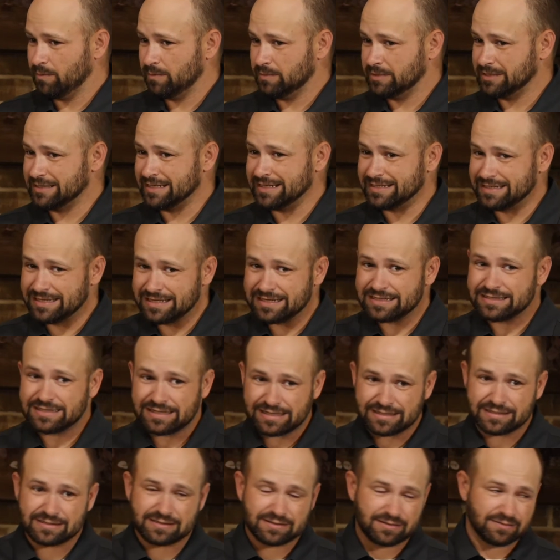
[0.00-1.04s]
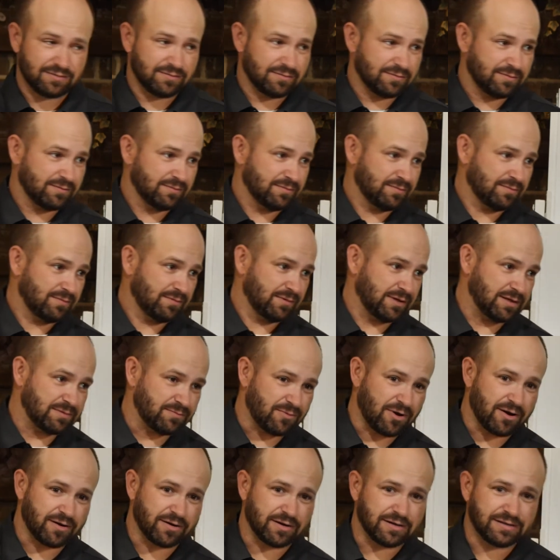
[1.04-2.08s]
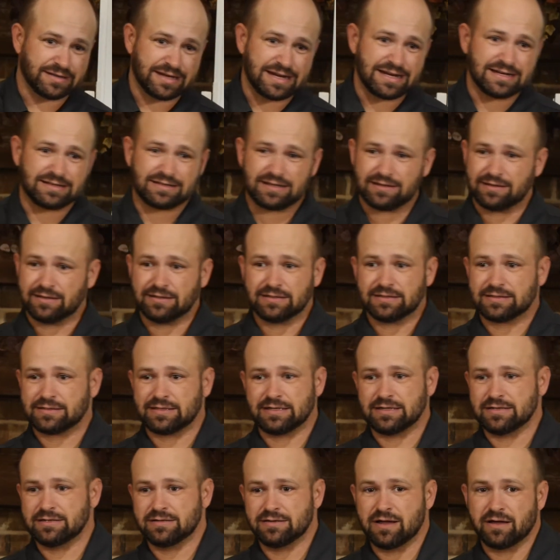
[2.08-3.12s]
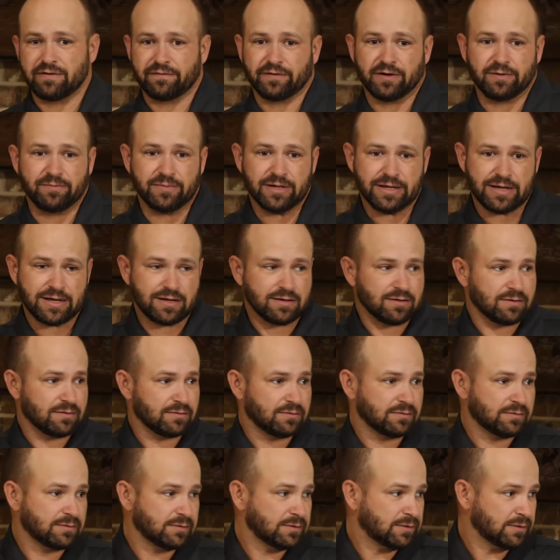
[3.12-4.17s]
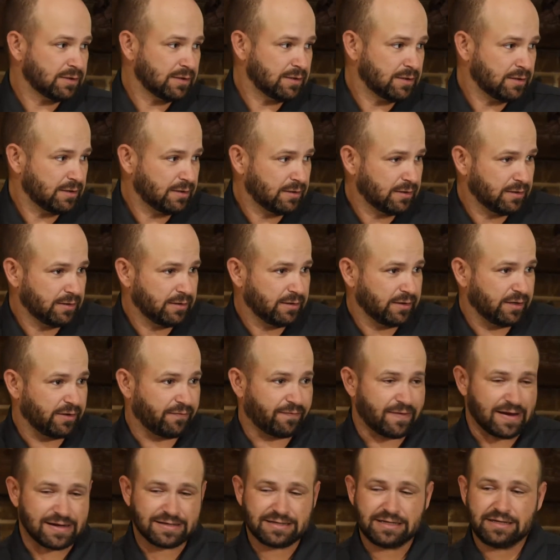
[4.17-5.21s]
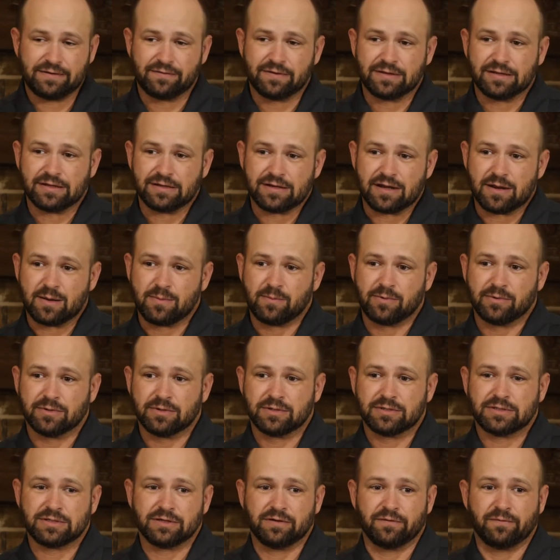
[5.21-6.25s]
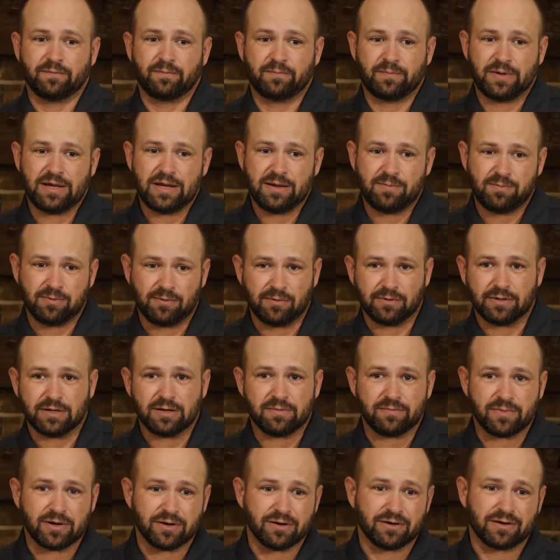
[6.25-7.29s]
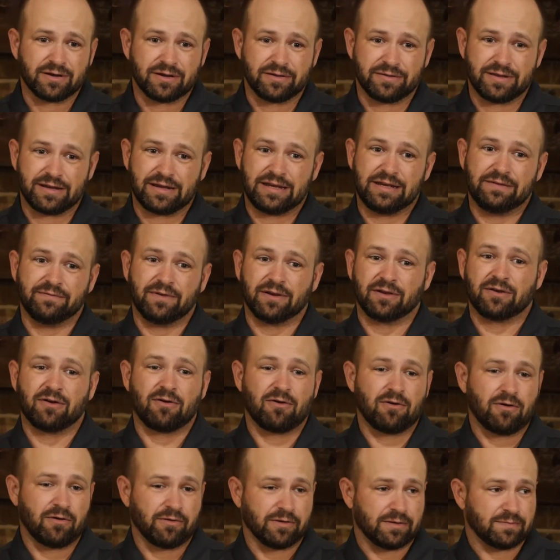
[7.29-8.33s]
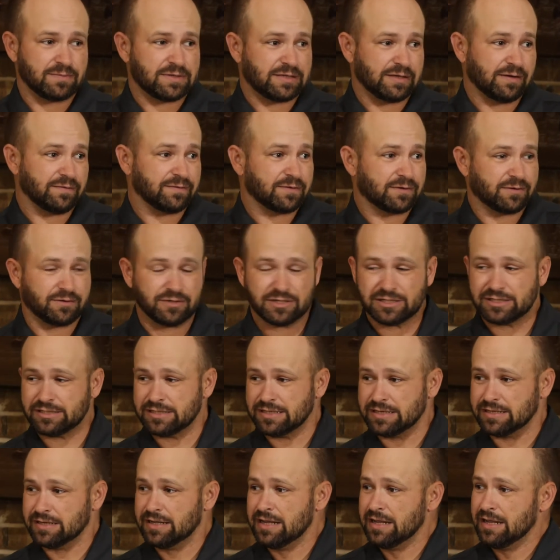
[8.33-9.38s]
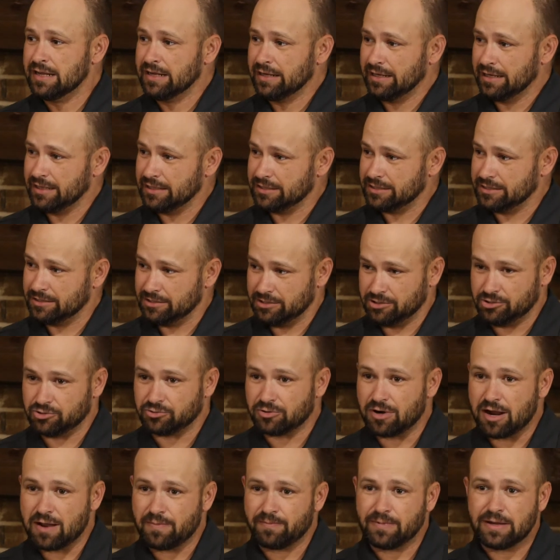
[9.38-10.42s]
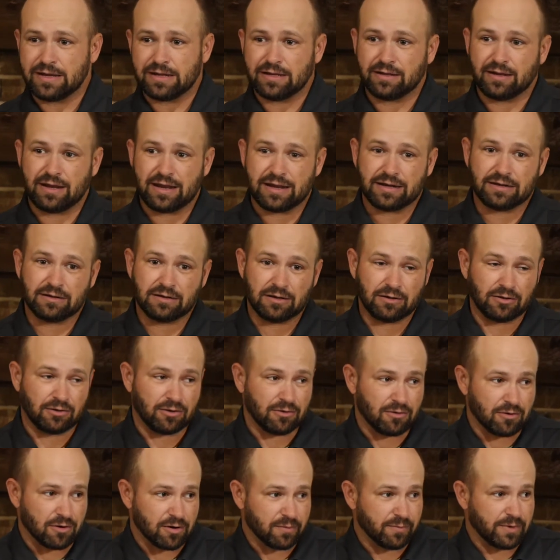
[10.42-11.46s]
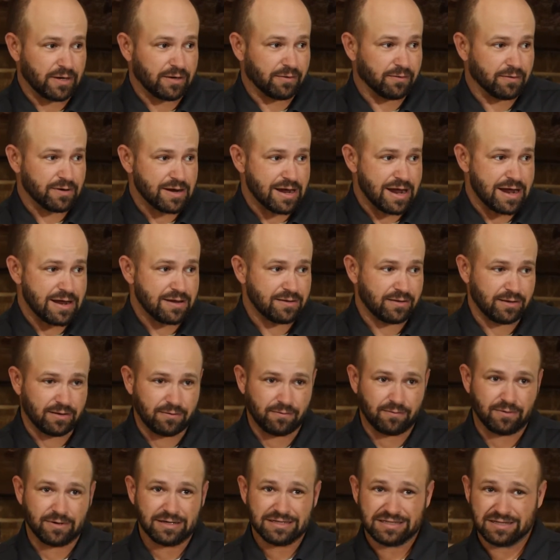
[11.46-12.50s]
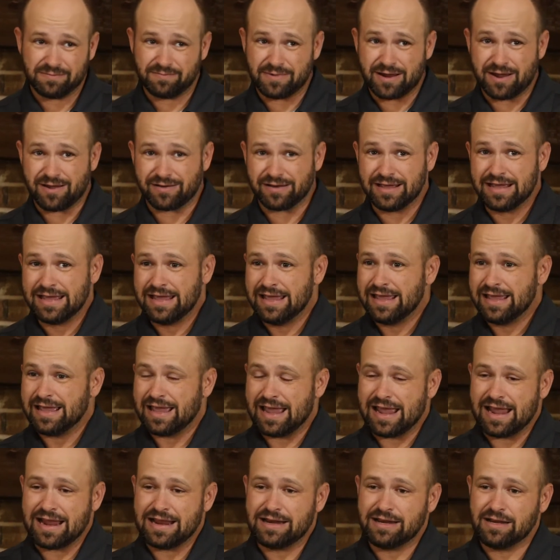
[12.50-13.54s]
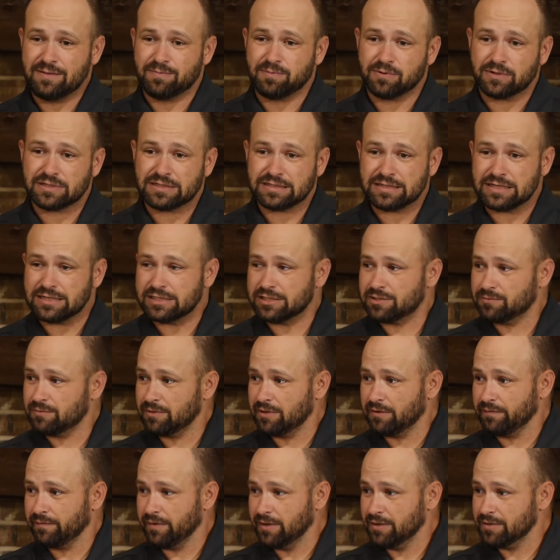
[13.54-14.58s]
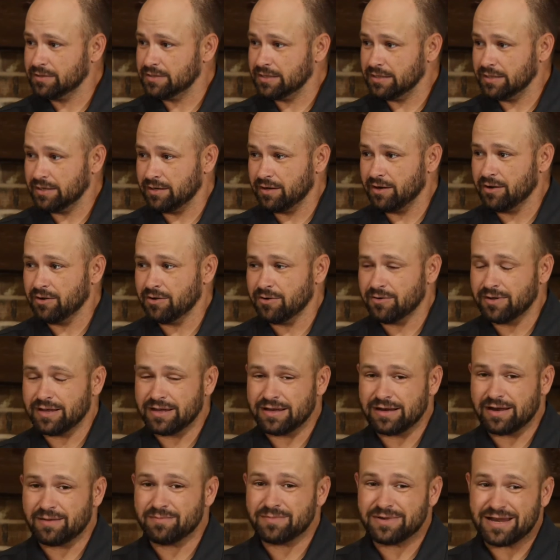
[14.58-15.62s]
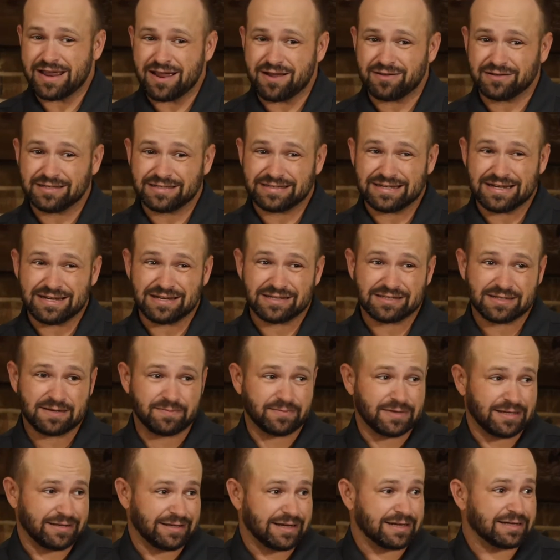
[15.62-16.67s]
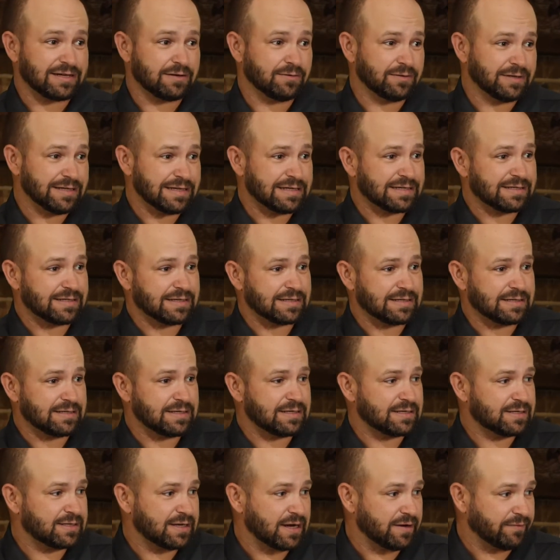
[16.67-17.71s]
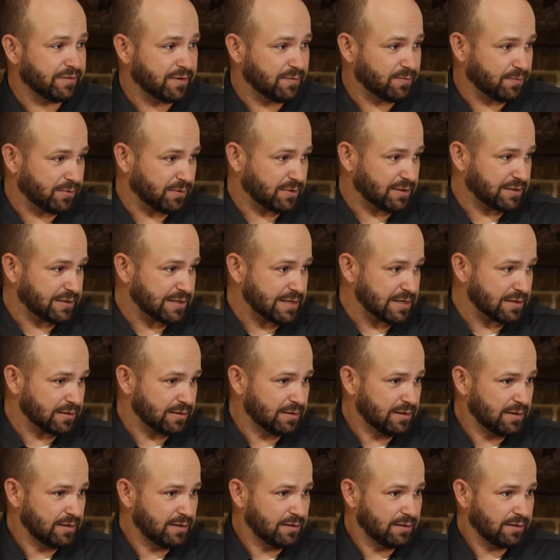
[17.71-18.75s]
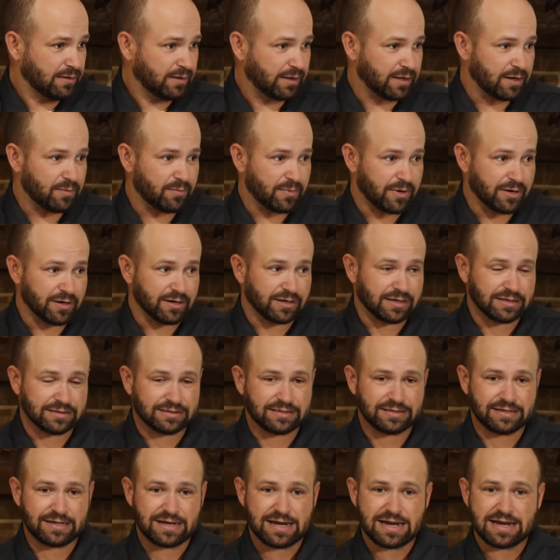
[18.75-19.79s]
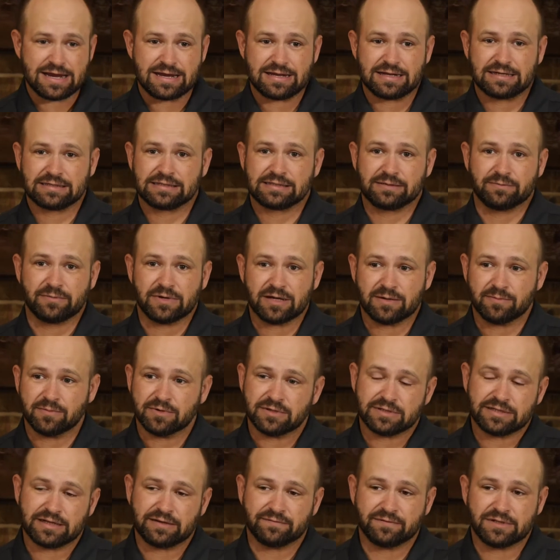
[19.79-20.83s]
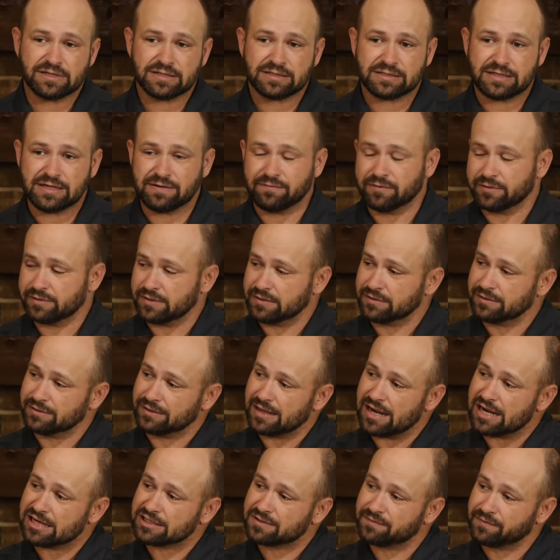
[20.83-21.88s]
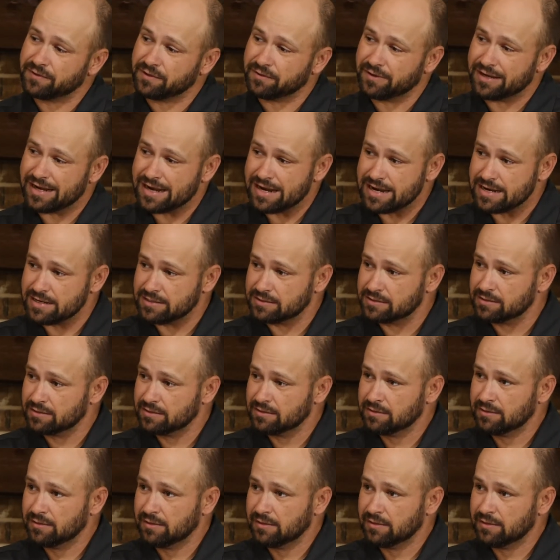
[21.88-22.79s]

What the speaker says: Statistics in modern day tell us that not very many. In fact, even the numbers of people in America that even call themselves Christian is dropping at an alarming rate. It was about 80% 12 years ago, and I'm now seeing something like only 67% in America today, and that's some numbers that I've just seen within the last few days.